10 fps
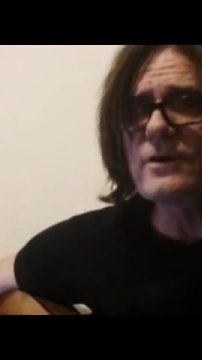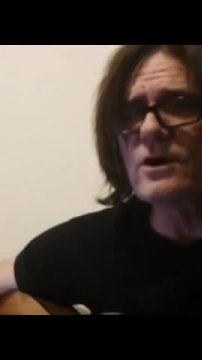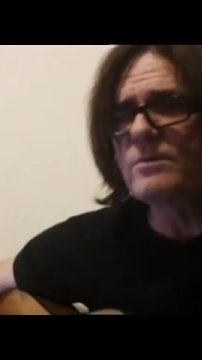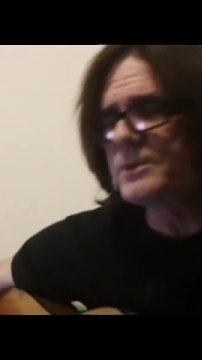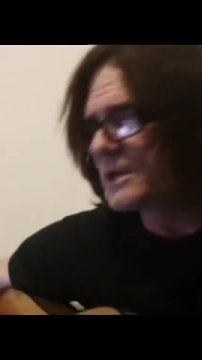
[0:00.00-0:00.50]

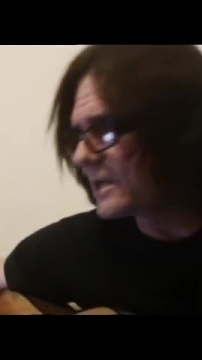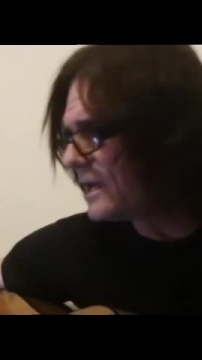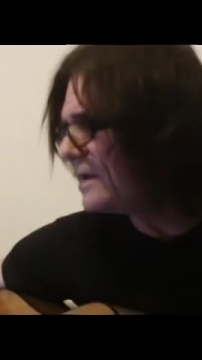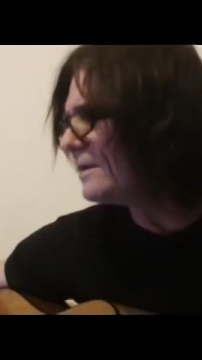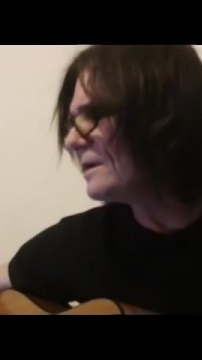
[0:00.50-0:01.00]
the
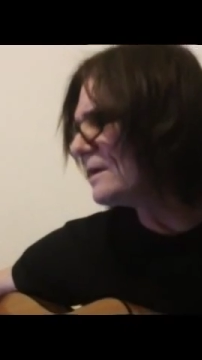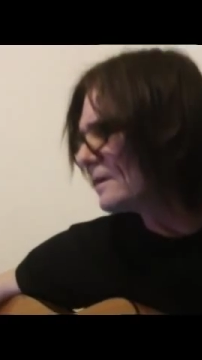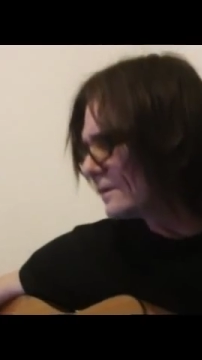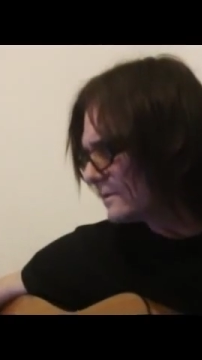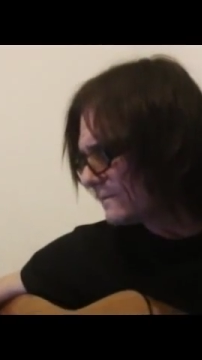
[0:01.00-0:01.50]

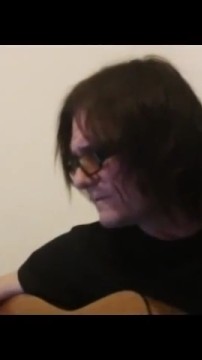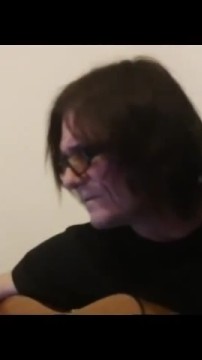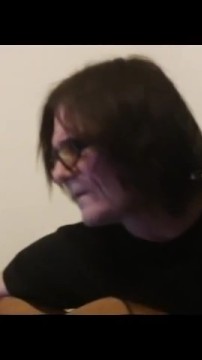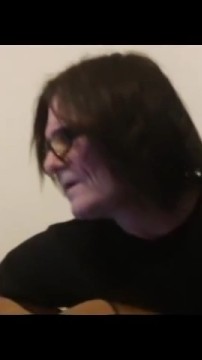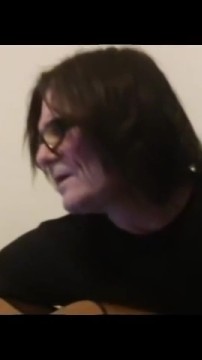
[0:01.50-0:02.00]
beginning
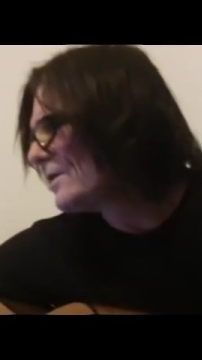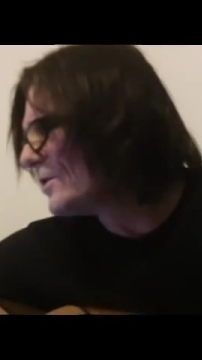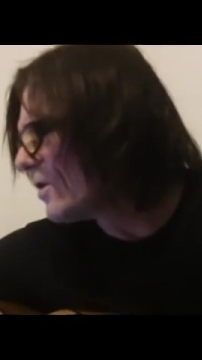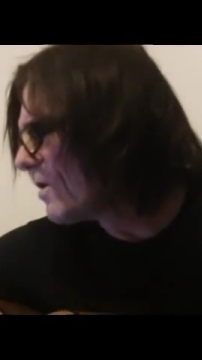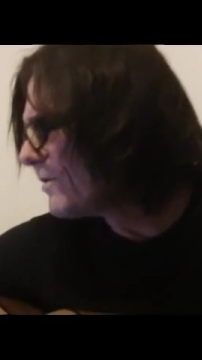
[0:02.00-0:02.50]

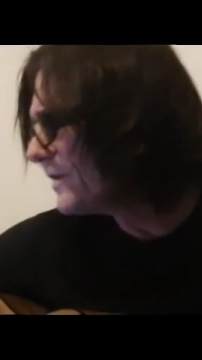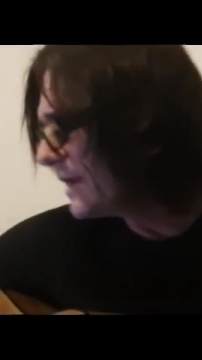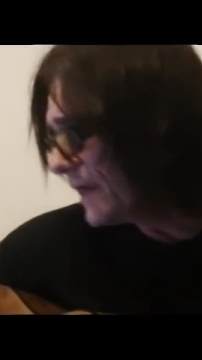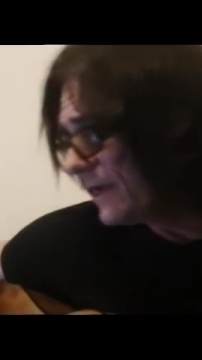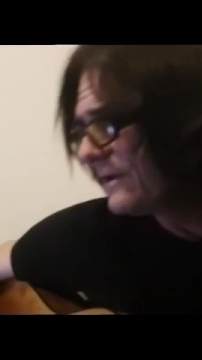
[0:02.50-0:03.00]
nor the
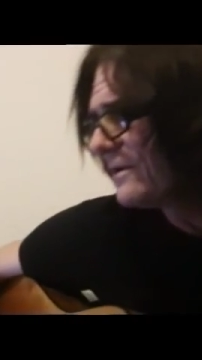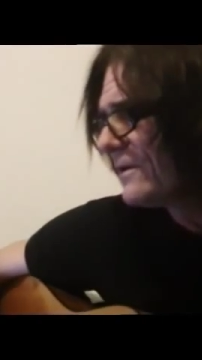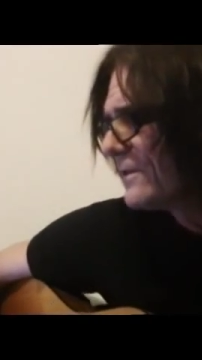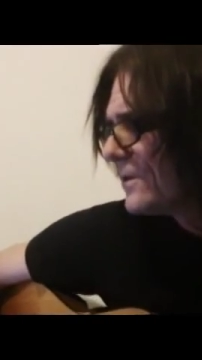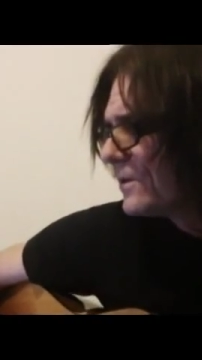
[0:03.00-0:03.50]
end of the